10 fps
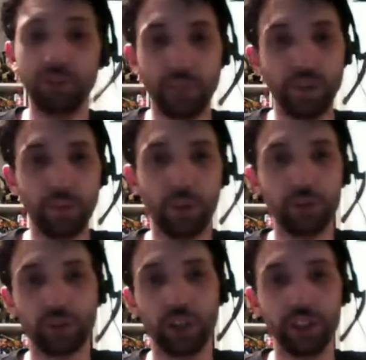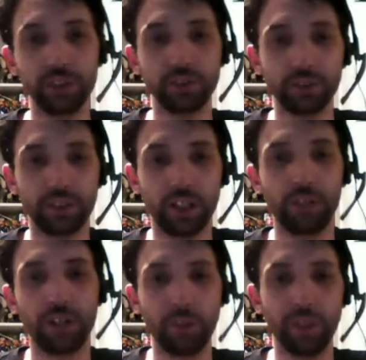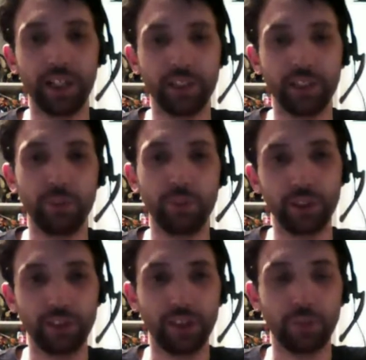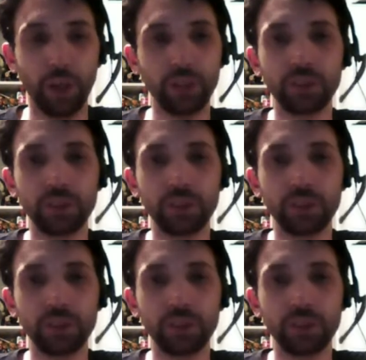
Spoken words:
me and Podge got it. Carl can't play because he broke his Xbox.